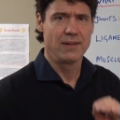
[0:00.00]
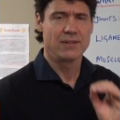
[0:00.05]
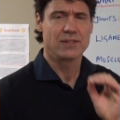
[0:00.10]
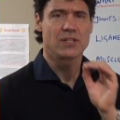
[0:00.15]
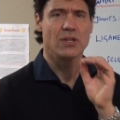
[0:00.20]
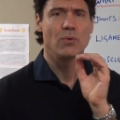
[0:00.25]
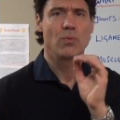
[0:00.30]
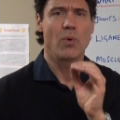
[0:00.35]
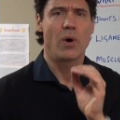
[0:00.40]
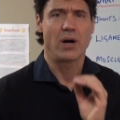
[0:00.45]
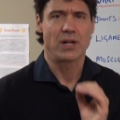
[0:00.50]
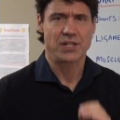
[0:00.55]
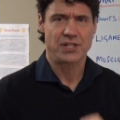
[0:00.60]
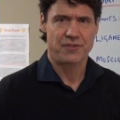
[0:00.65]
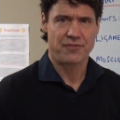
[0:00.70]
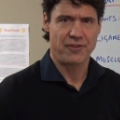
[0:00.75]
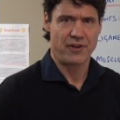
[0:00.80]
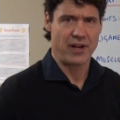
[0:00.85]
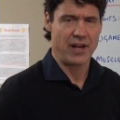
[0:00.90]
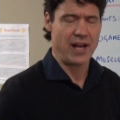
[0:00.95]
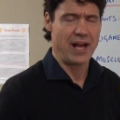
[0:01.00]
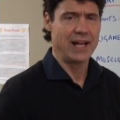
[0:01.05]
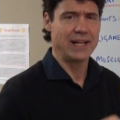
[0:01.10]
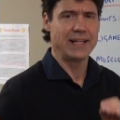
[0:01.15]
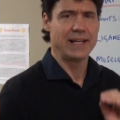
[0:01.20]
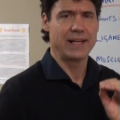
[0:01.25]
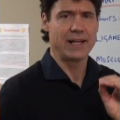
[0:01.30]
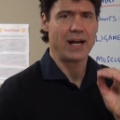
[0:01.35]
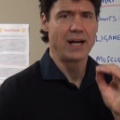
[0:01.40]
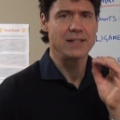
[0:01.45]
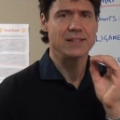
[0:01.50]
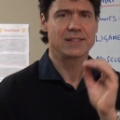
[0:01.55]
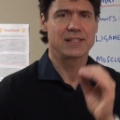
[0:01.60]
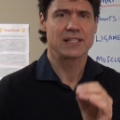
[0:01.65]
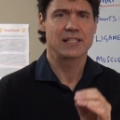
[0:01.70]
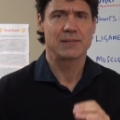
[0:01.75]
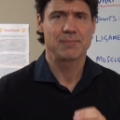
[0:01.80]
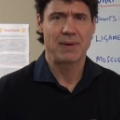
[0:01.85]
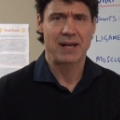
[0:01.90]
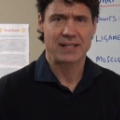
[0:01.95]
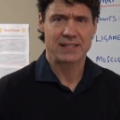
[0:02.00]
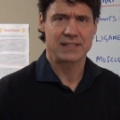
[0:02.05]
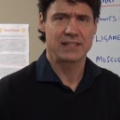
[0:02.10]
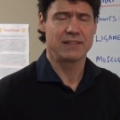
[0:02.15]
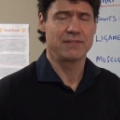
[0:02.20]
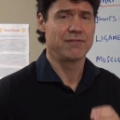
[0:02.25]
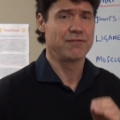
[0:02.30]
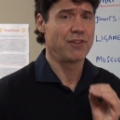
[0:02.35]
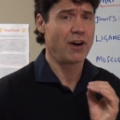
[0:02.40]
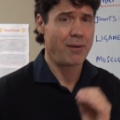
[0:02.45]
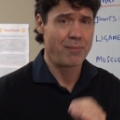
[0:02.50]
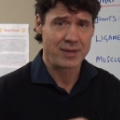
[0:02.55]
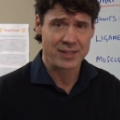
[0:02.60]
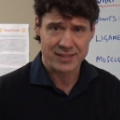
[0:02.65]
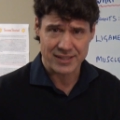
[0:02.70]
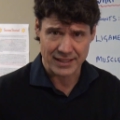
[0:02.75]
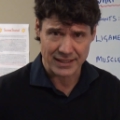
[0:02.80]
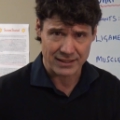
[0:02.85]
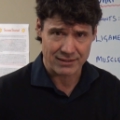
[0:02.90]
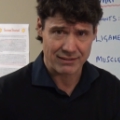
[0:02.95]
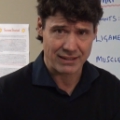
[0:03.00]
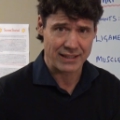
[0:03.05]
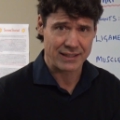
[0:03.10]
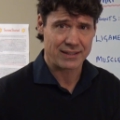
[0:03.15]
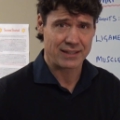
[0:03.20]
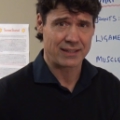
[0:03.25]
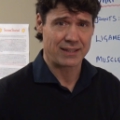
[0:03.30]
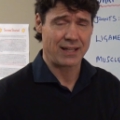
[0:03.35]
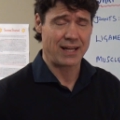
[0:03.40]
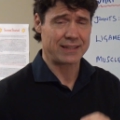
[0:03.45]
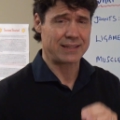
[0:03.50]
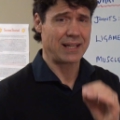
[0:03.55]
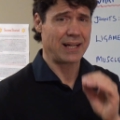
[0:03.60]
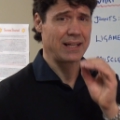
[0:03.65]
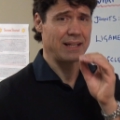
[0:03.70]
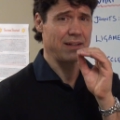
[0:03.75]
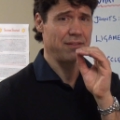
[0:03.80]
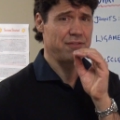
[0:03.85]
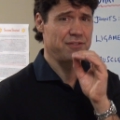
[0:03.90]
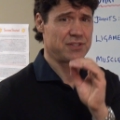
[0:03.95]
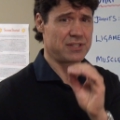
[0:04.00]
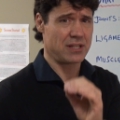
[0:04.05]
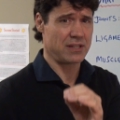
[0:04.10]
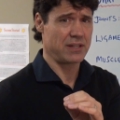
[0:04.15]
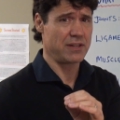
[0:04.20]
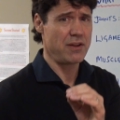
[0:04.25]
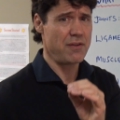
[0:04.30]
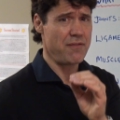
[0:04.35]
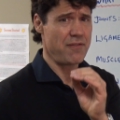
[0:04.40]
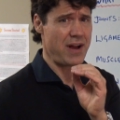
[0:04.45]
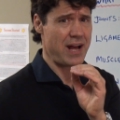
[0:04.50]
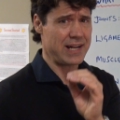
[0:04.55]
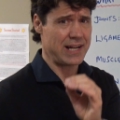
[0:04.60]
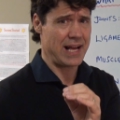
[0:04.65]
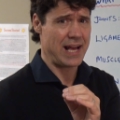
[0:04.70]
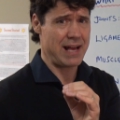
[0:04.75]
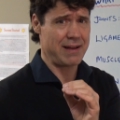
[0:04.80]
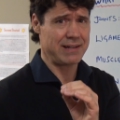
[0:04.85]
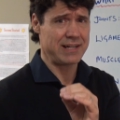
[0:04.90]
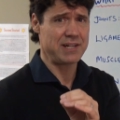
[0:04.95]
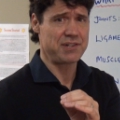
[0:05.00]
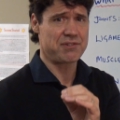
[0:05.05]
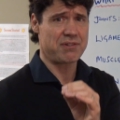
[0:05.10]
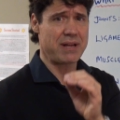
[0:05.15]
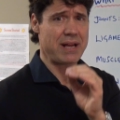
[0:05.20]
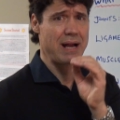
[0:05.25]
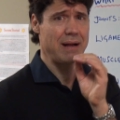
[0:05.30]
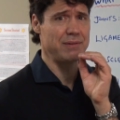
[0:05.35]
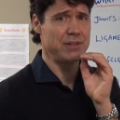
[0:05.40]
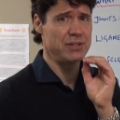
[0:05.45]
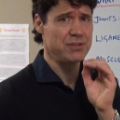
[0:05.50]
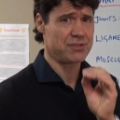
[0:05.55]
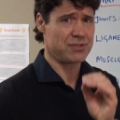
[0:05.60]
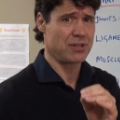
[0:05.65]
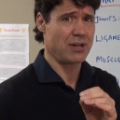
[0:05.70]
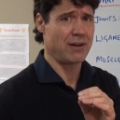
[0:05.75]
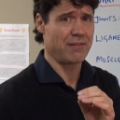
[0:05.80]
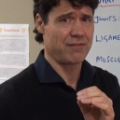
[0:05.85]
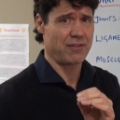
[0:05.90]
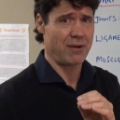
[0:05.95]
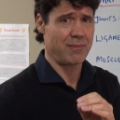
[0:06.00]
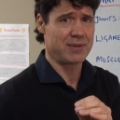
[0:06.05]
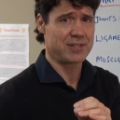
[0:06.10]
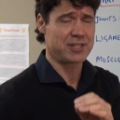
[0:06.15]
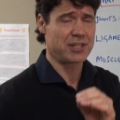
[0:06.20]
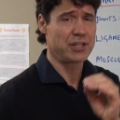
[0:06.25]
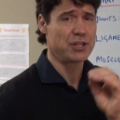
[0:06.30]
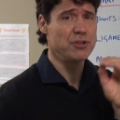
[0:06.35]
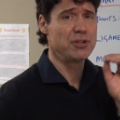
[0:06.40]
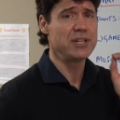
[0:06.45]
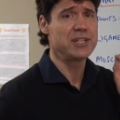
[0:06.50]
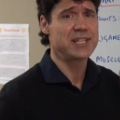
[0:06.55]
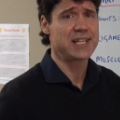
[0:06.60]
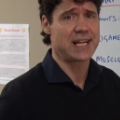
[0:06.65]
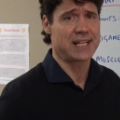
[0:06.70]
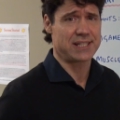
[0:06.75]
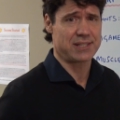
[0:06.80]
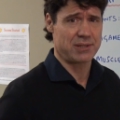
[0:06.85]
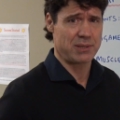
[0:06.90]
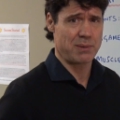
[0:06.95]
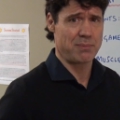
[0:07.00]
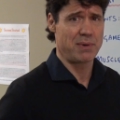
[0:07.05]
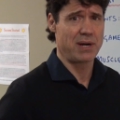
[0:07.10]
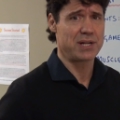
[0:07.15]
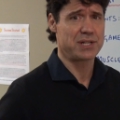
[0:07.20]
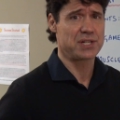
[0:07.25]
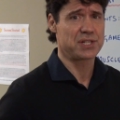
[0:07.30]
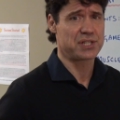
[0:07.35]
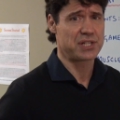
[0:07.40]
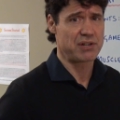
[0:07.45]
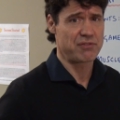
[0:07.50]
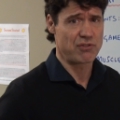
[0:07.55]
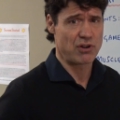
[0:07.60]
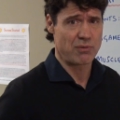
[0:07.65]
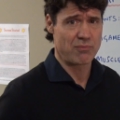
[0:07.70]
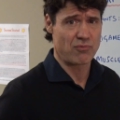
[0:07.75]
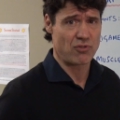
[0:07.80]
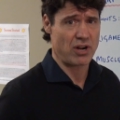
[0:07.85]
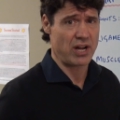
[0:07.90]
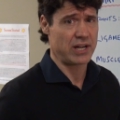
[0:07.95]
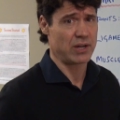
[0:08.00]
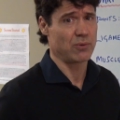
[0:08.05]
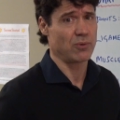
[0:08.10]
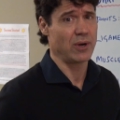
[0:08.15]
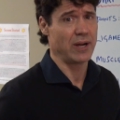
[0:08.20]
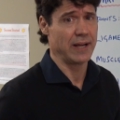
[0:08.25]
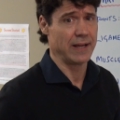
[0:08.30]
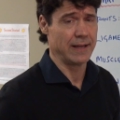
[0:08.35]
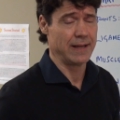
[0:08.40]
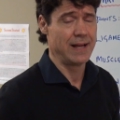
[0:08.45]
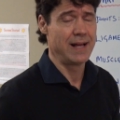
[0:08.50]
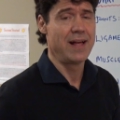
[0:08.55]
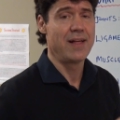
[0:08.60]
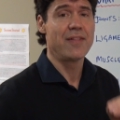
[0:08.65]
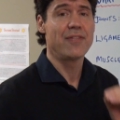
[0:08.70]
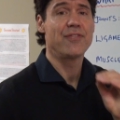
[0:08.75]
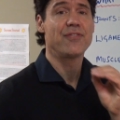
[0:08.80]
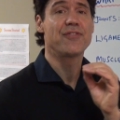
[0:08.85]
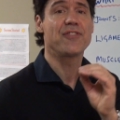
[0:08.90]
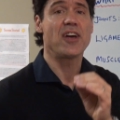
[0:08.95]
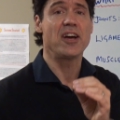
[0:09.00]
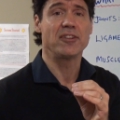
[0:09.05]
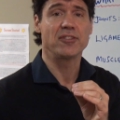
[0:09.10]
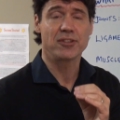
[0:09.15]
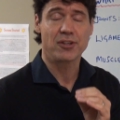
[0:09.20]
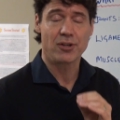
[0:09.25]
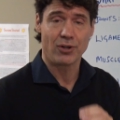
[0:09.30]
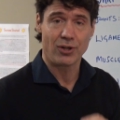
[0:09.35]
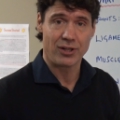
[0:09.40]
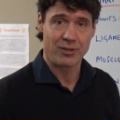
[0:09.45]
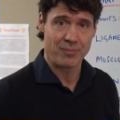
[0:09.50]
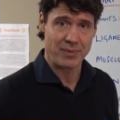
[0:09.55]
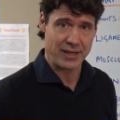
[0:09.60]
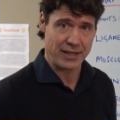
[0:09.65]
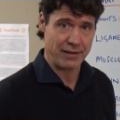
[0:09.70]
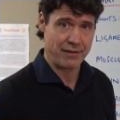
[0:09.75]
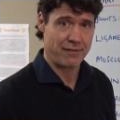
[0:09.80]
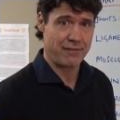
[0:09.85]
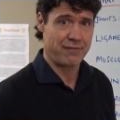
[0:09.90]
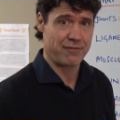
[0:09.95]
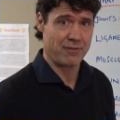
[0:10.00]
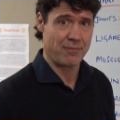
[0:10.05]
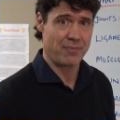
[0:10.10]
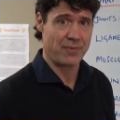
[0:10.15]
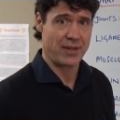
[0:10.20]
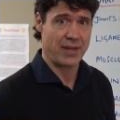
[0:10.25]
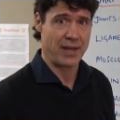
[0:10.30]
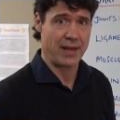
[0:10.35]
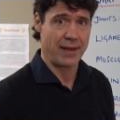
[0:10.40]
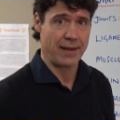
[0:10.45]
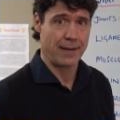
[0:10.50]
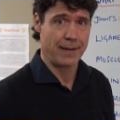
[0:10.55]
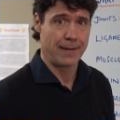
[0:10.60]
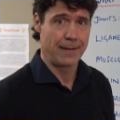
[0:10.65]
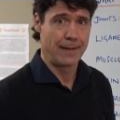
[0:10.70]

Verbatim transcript: to watch for any unsuspected vomiting or anything like that. If so, you've had a head injury and you start vomiting, you need to get to the emergency room right away. Then call me from there.